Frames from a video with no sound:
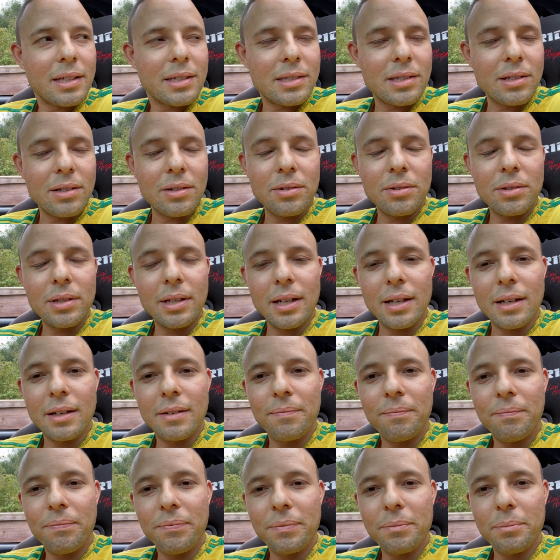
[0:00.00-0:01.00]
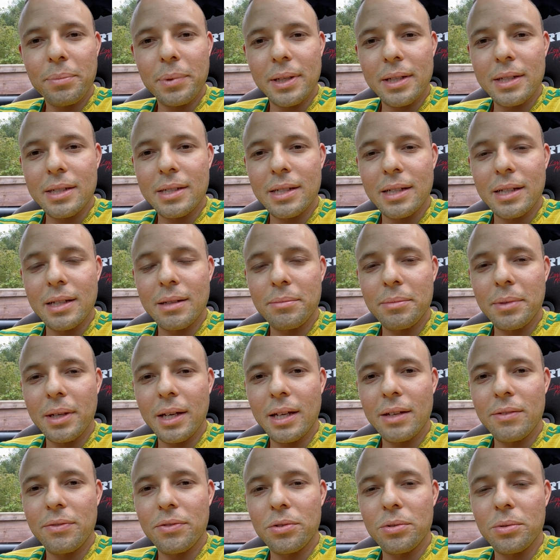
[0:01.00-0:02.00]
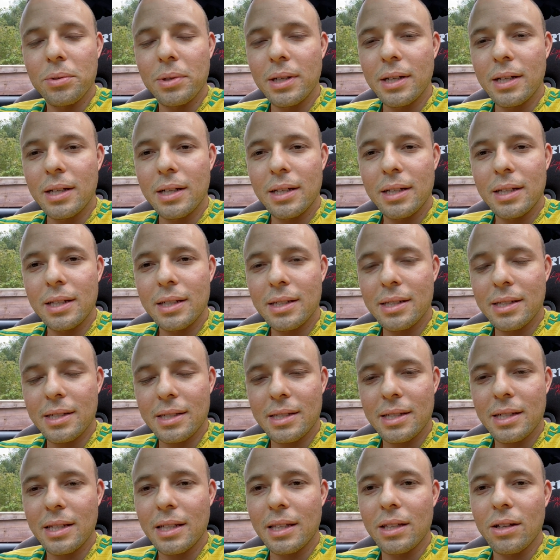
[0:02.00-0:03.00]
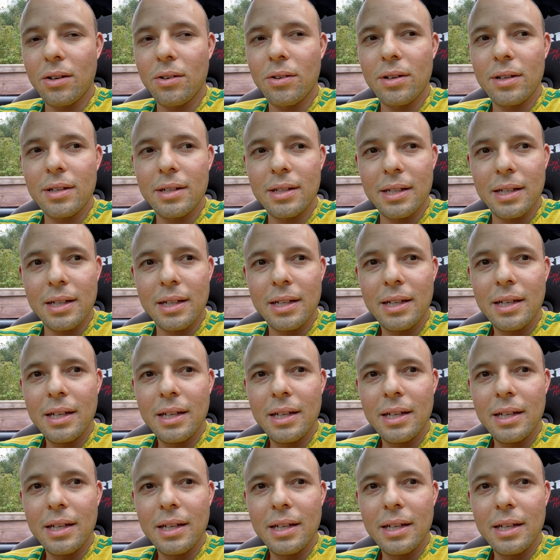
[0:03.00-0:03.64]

So yeah, but yeah, if you were interested in the Honda,